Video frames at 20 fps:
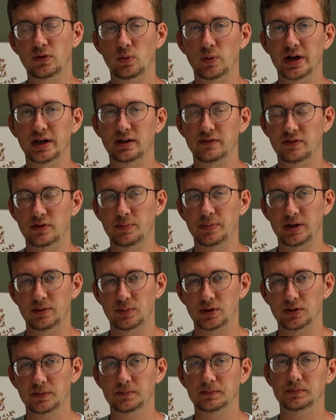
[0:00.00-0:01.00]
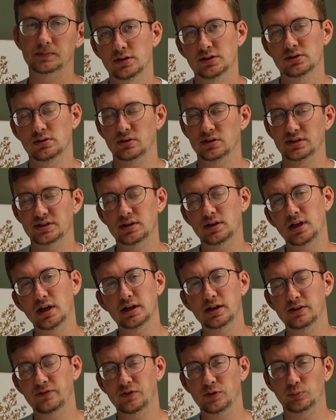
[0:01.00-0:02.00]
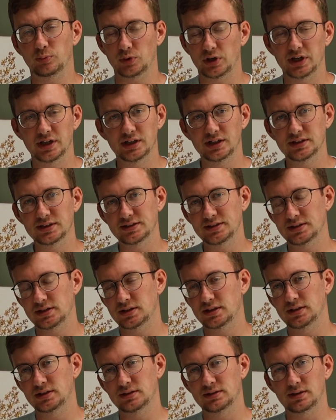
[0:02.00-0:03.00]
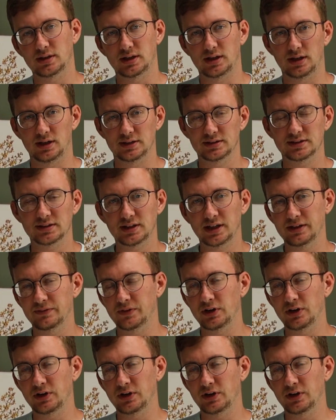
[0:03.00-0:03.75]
the white of the paper. So there's a lot of different brands and slight